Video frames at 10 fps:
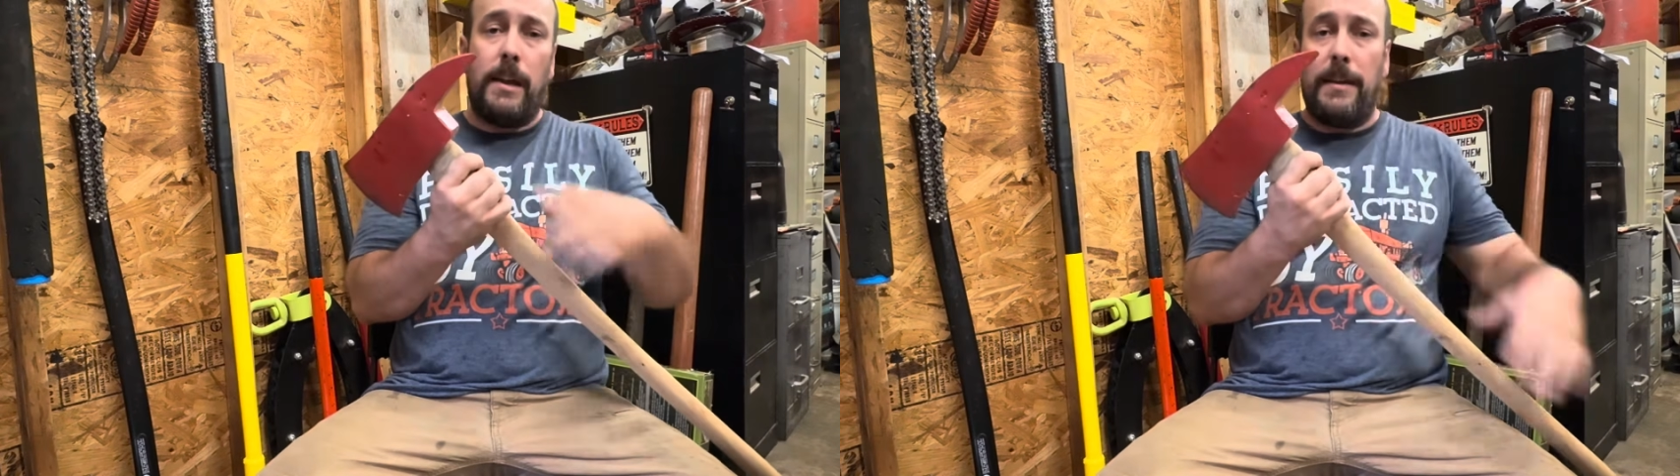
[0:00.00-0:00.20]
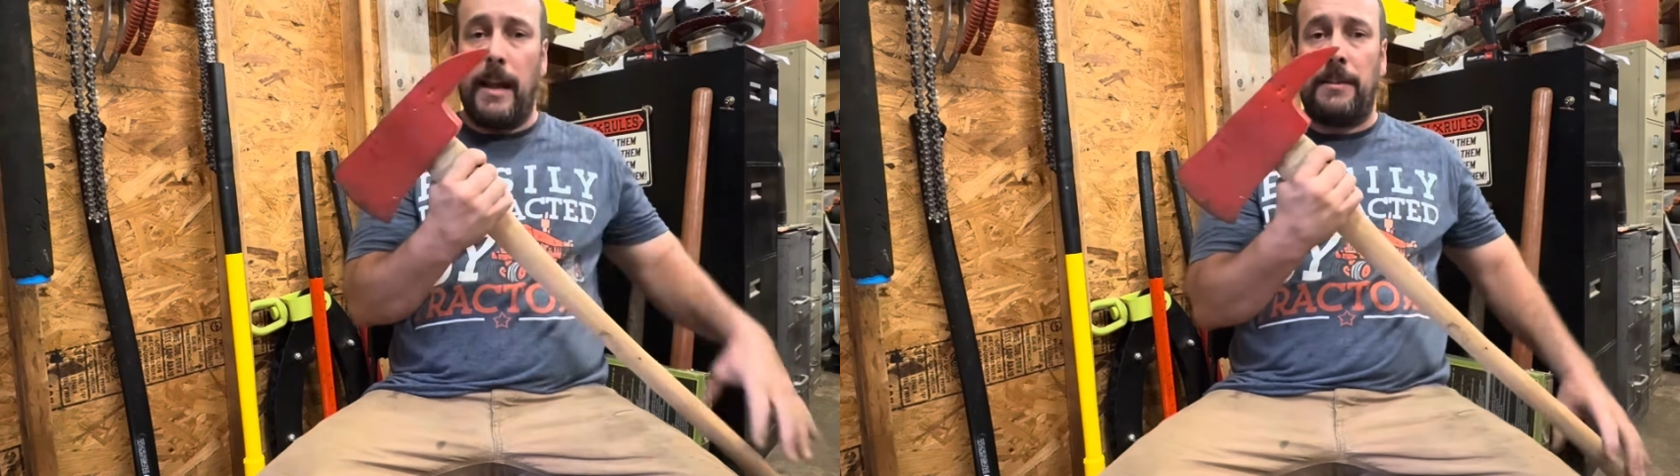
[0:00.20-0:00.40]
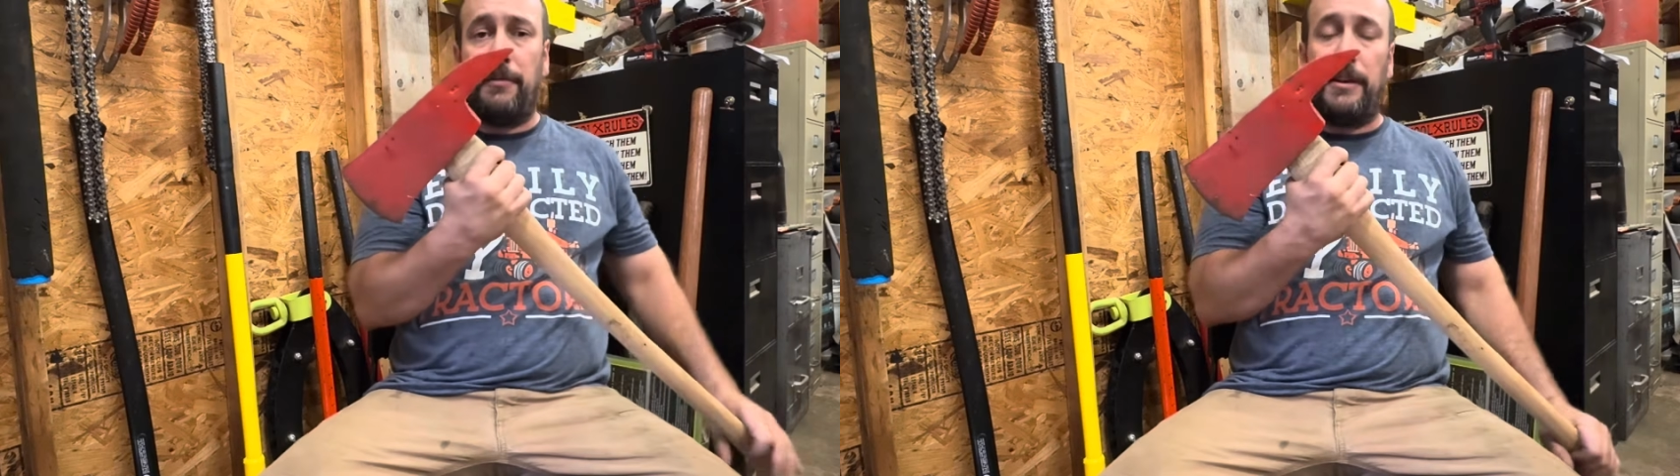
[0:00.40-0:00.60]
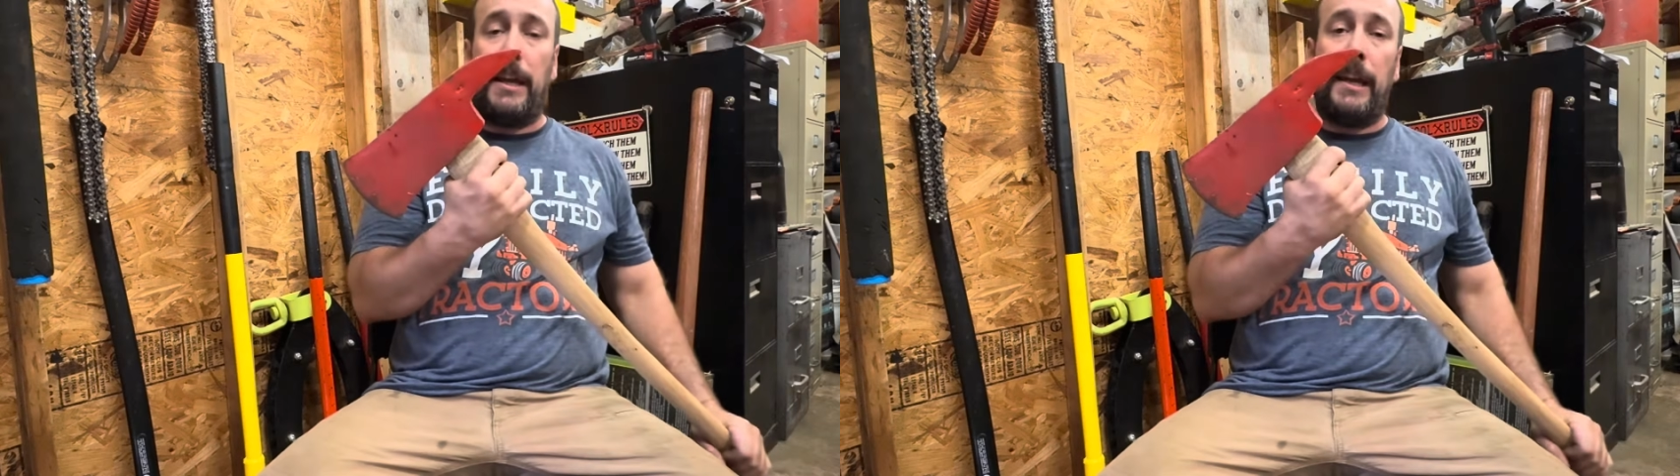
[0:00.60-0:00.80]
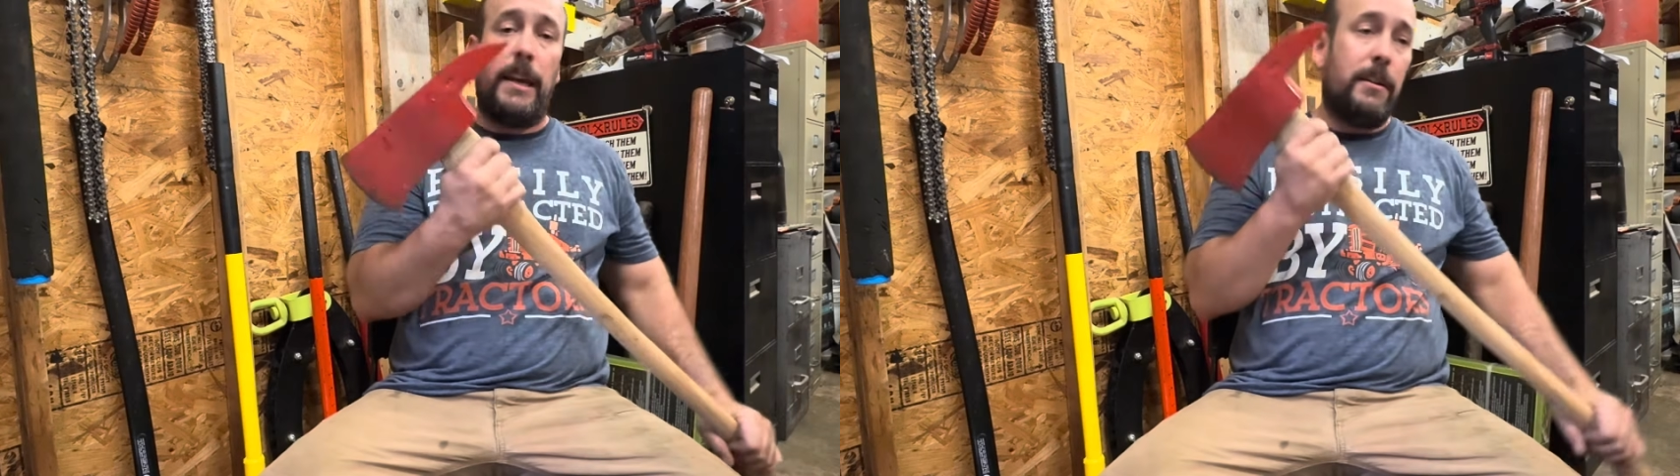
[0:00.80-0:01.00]
and that's for
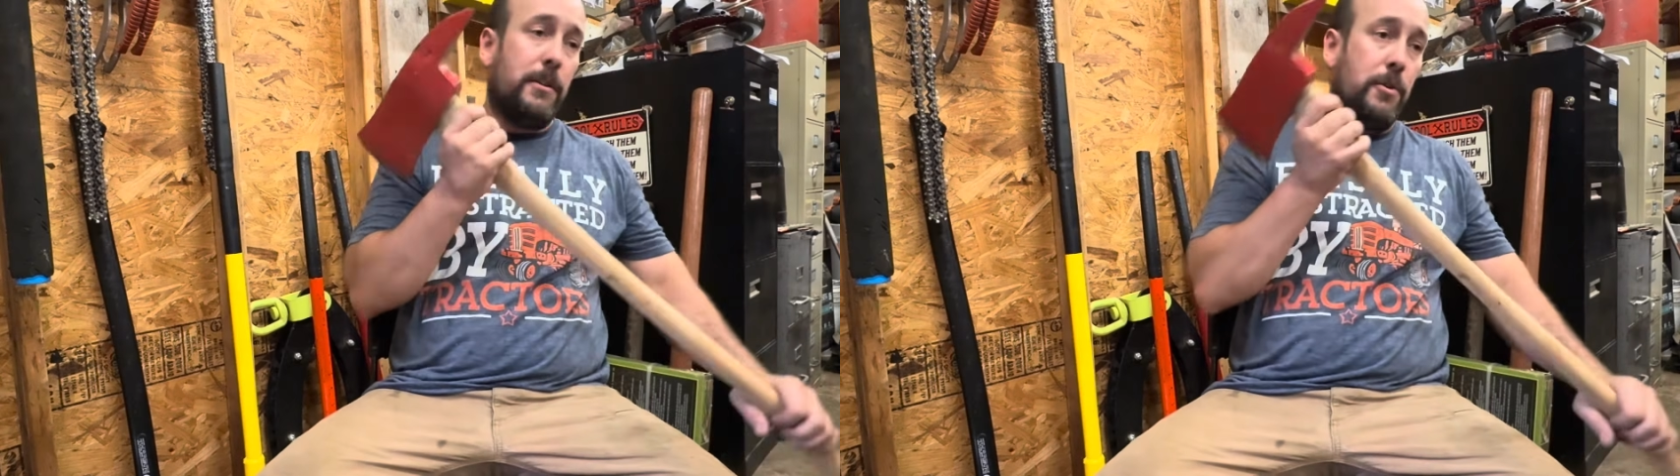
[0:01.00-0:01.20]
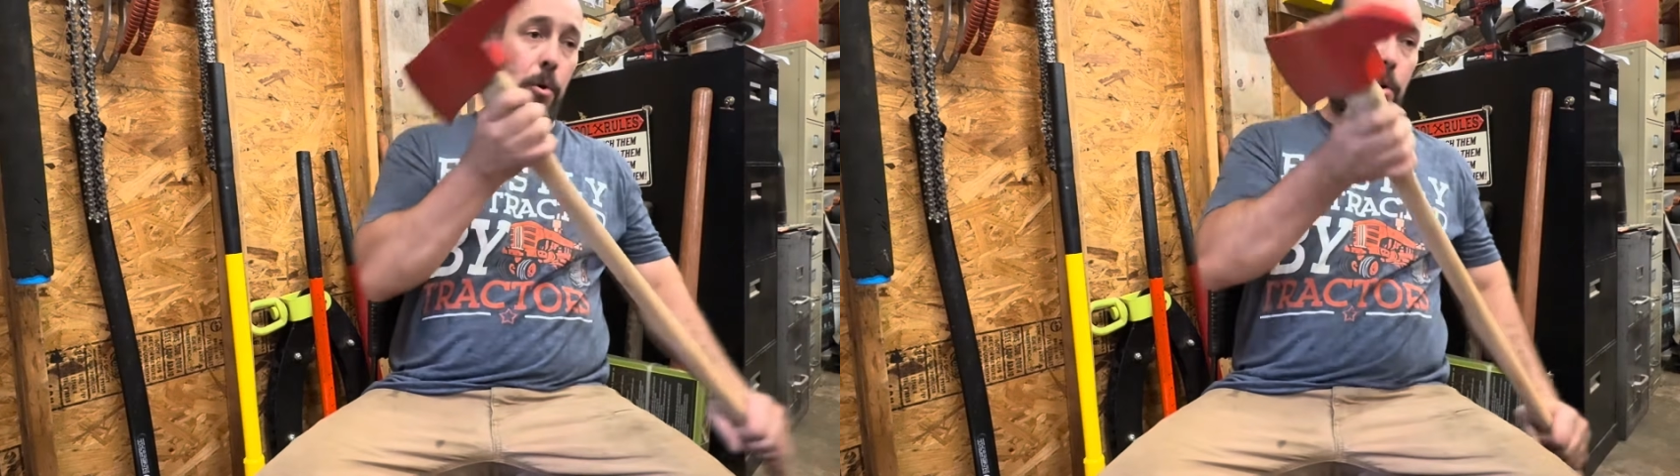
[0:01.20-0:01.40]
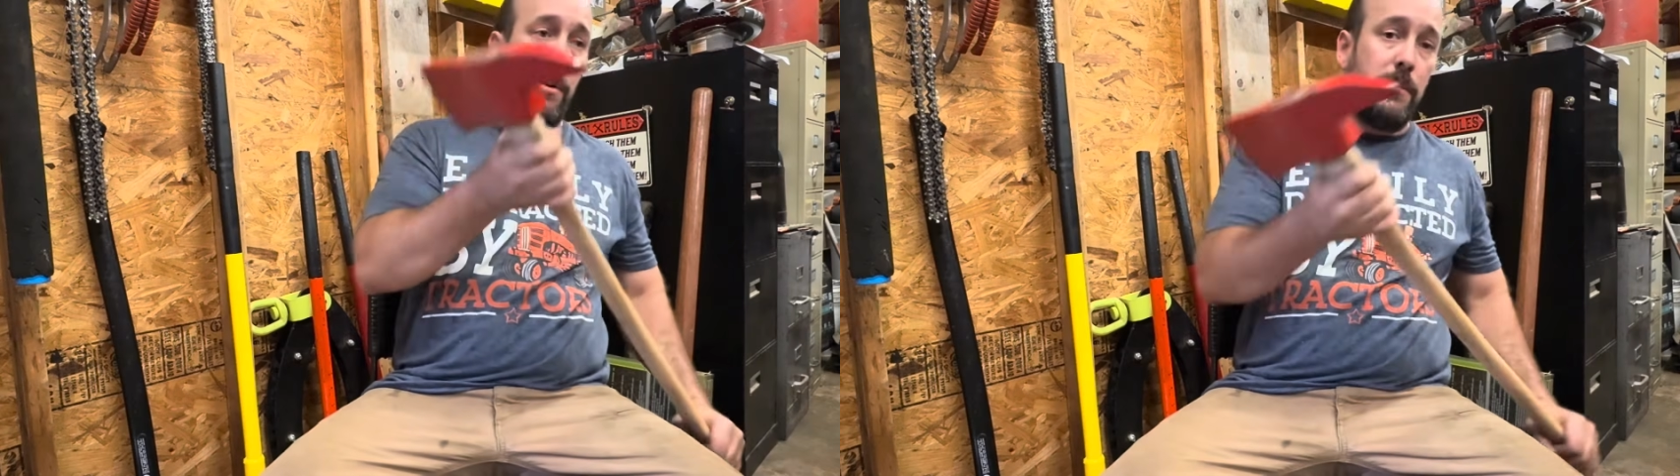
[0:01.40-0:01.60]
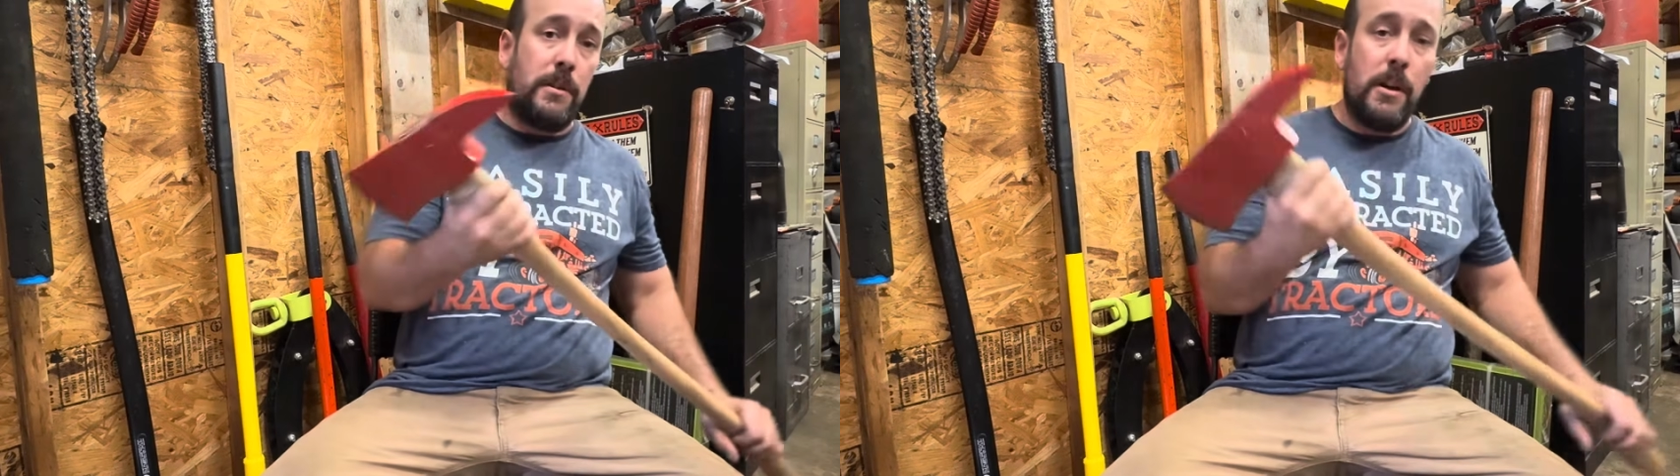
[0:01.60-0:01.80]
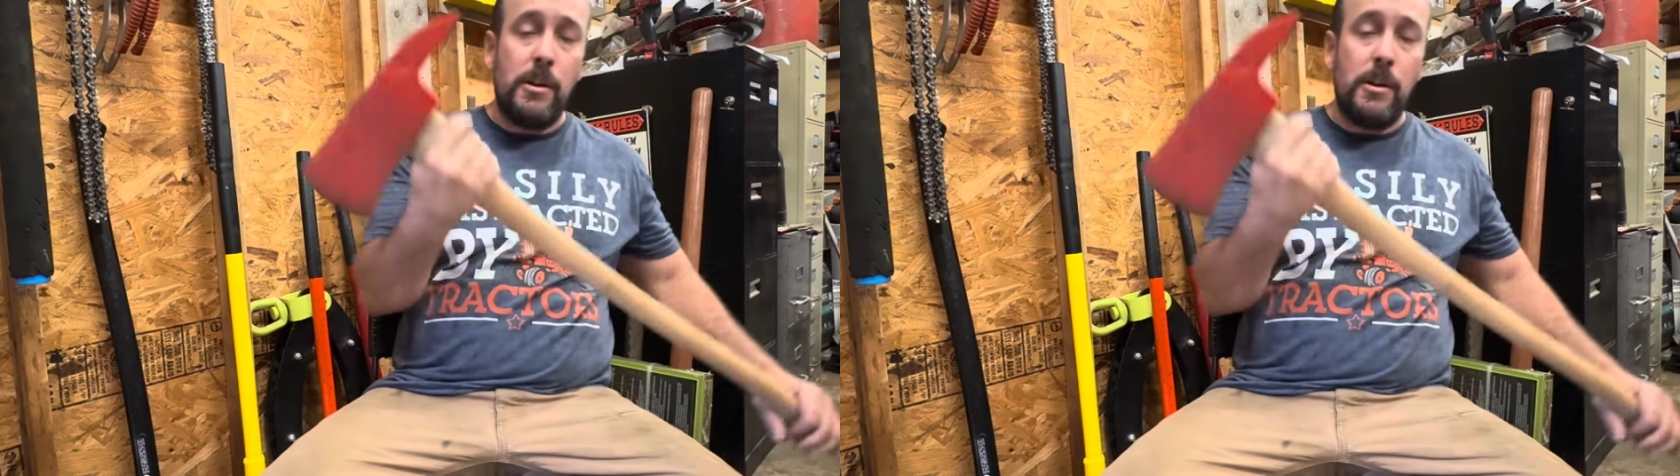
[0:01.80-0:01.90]
digging into doors.